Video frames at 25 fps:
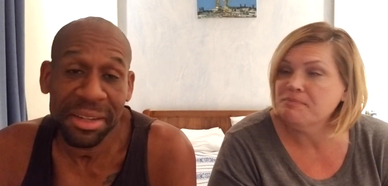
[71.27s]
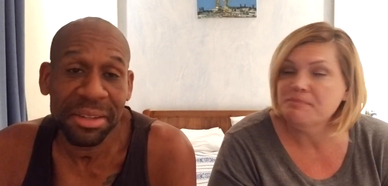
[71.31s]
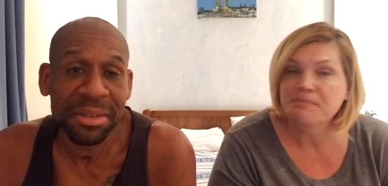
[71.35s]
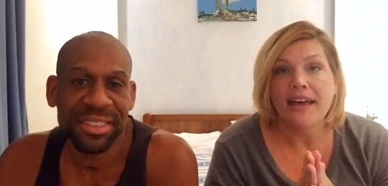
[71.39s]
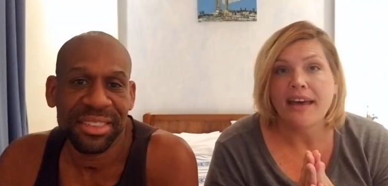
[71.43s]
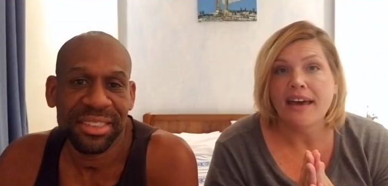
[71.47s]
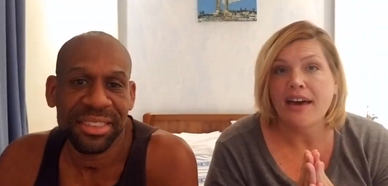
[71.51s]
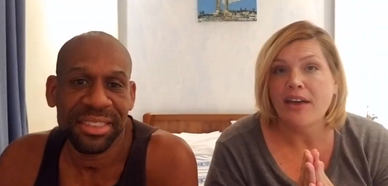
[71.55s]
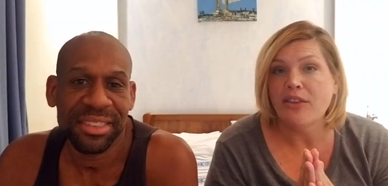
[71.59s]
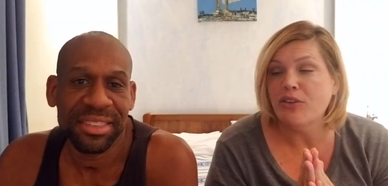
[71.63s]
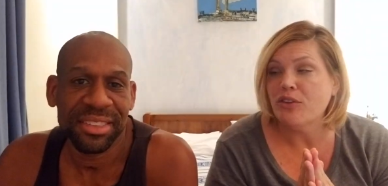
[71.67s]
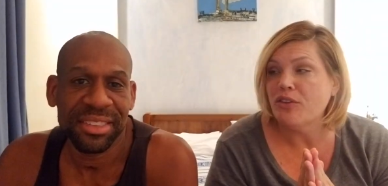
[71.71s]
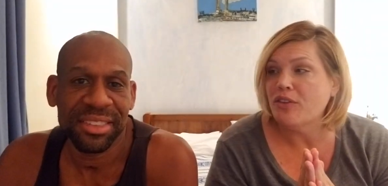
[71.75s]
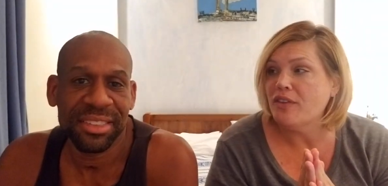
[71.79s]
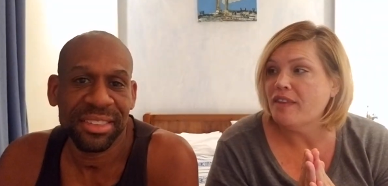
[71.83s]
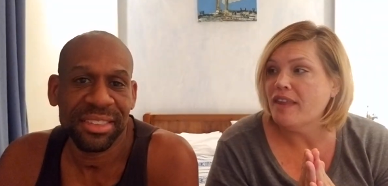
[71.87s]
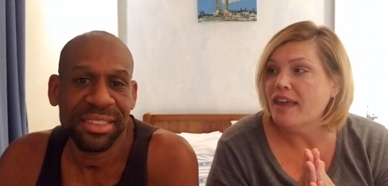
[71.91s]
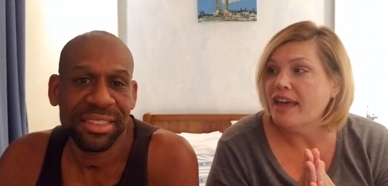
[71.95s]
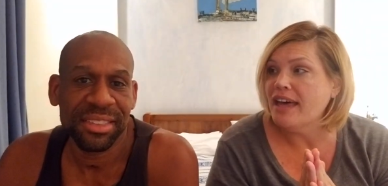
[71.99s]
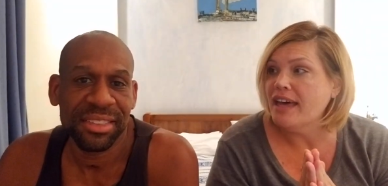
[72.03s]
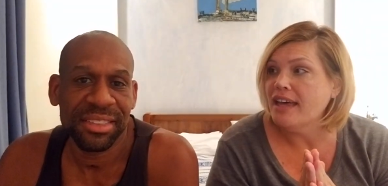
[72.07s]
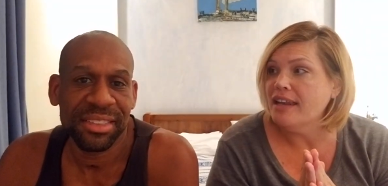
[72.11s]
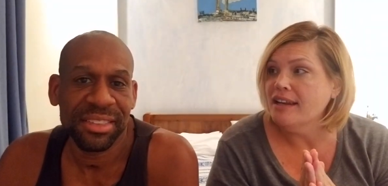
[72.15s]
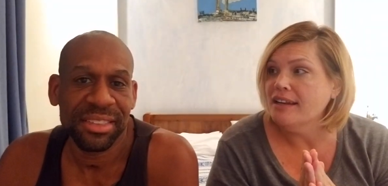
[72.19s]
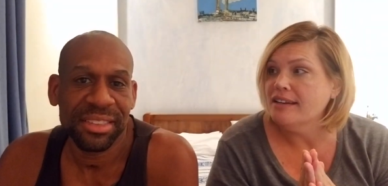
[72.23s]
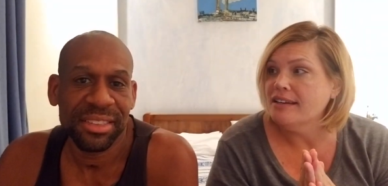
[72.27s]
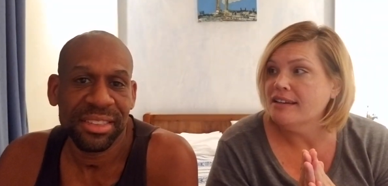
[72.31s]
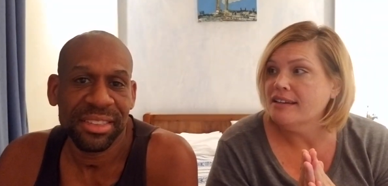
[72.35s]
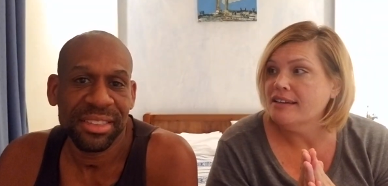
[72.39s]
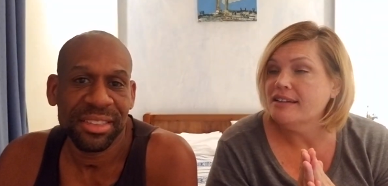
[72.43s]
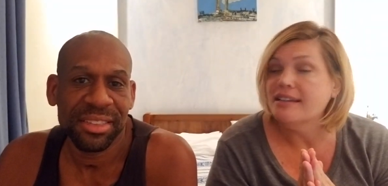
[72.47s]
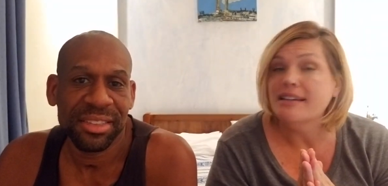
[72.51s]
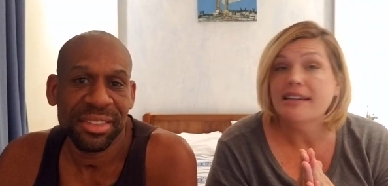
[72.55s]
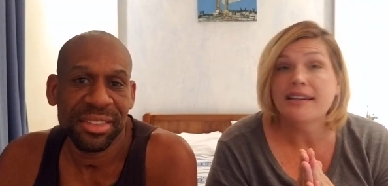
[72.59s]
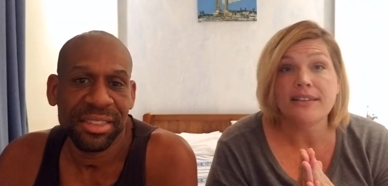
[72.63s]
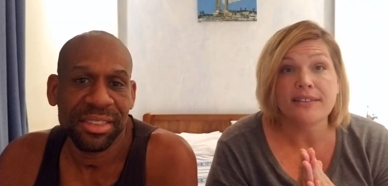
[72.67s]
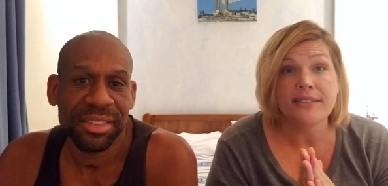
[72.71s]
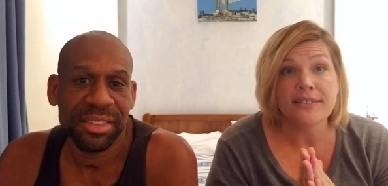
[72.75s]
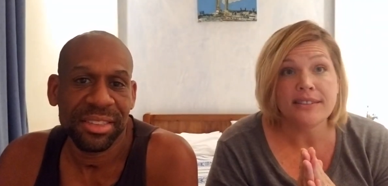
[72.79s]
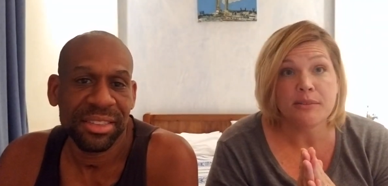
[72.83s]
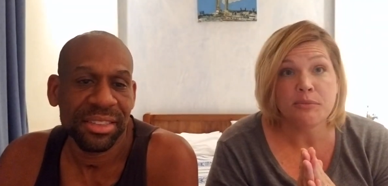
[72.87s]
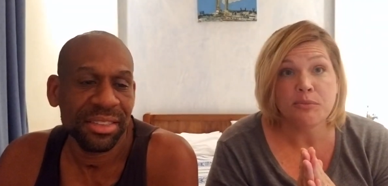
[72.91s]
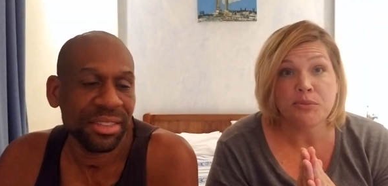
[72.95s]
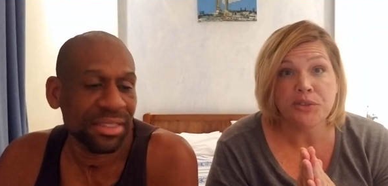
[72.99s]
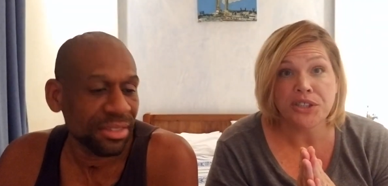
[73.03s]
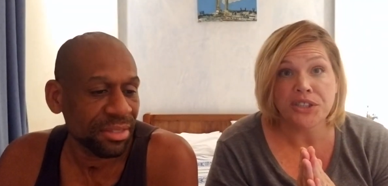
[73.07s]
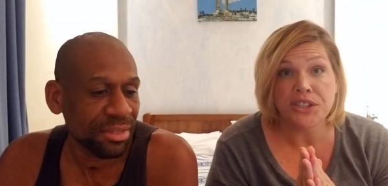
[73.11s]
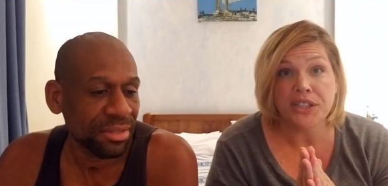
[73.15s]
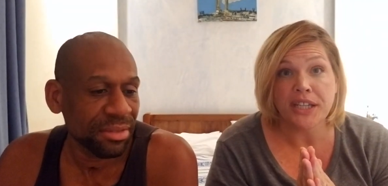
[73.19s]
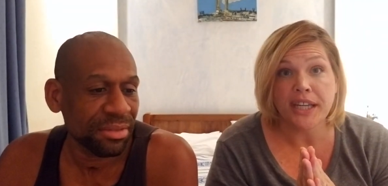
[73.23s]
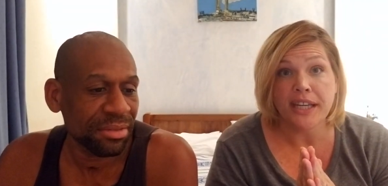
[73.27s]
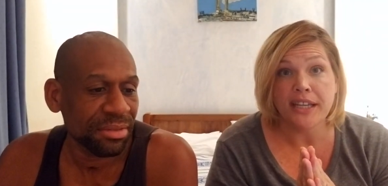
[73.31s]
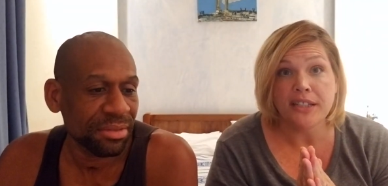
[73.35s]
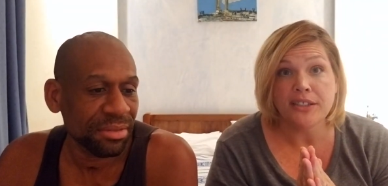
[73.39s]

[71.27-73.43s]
Speaker 1: Other than that, here's some Rishikesh.